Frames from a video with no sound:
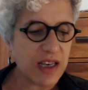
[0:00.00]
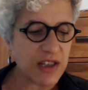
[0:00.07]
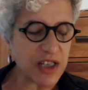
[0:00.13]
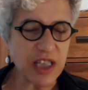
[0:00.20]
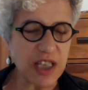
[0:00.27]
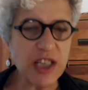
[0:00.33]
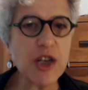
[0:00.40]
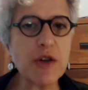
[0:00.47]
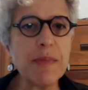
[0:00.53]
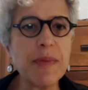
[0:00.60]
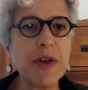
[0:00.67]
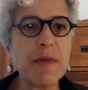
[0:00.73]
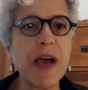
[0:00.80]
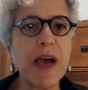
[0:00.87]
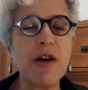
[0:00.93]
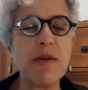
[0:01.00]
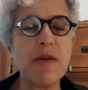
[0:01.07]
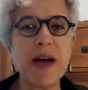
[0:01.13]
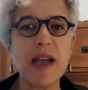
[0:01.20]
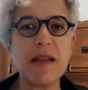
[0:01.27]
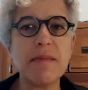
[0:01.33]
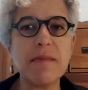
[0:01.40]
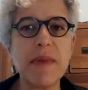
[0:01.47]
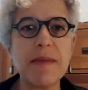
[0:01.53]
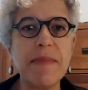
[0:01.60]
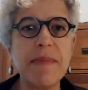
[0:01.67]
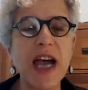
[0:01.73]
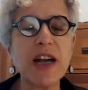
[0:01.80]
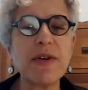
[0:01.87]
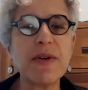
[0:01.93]
Just a little bit about my, my
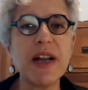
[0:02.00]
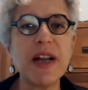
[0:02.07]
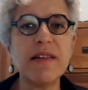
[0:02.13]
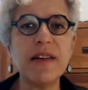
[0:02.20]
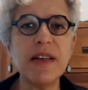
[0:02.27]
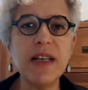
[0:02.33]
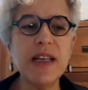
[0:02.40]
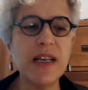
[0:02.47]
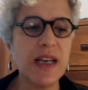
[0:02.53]
background.